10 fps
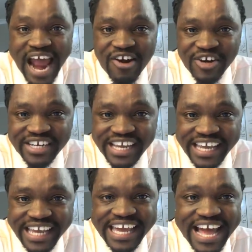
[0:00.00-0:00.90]
Aaron
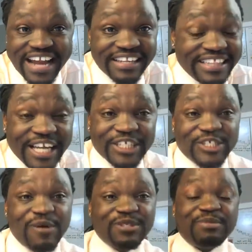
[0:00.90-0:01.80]
Egan, thank you
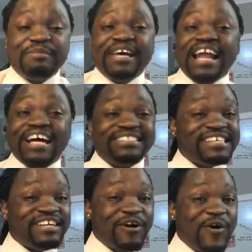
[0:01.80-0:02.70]
so much, my man. How's
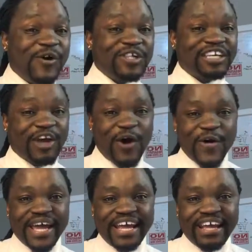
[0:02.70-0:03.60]
it all
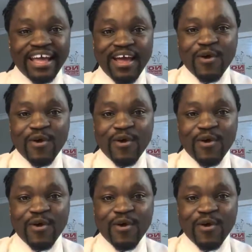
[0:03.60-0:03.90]
going?